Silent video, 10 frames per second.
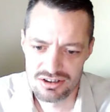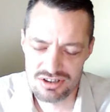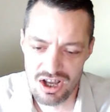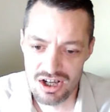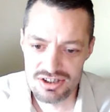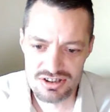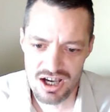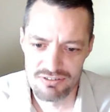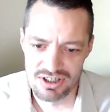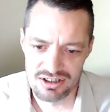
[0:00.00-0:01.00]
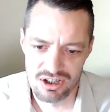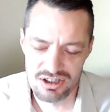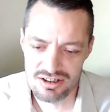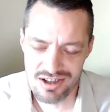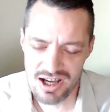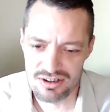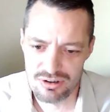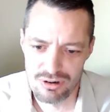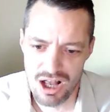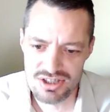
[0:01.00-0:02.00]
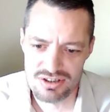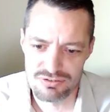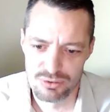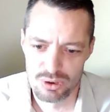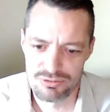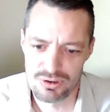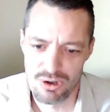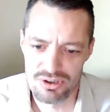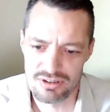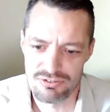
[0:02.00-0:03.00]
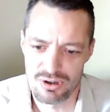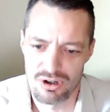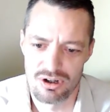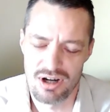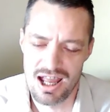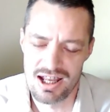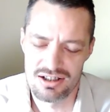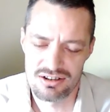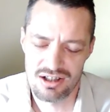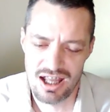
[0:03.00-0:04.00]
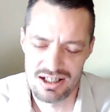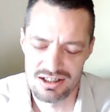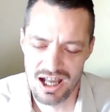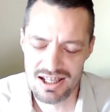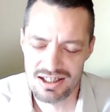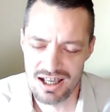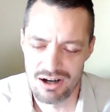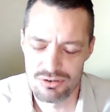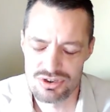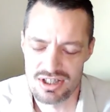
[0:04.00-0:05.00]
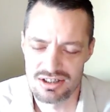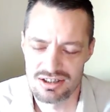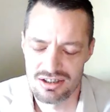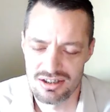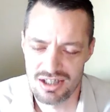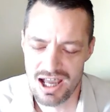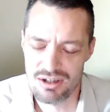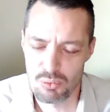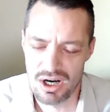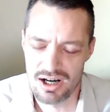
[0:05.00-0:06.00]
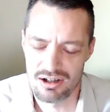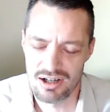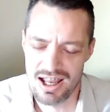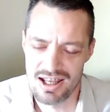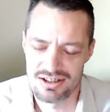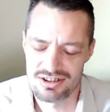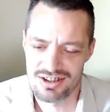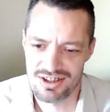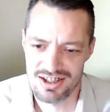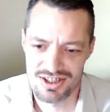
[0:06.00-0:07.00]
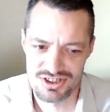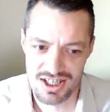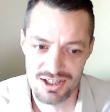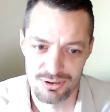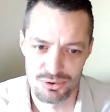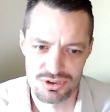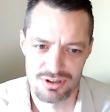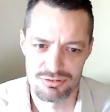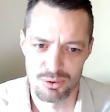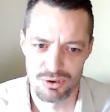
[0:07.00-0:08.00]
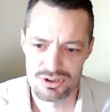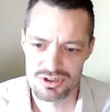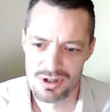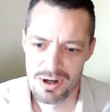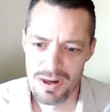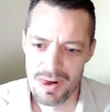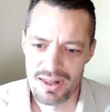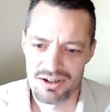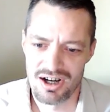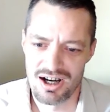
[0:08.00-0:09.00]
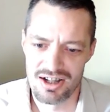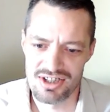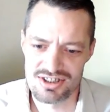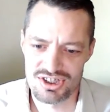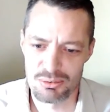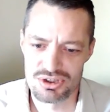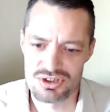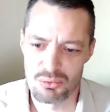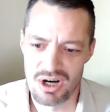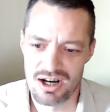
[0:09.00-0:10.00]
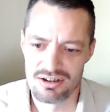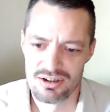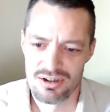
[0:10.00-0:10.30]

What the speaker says: tons of it, an entire closet full of clothing for her, and nightgowns and nightwear, and his heels, of course, that she was to wear.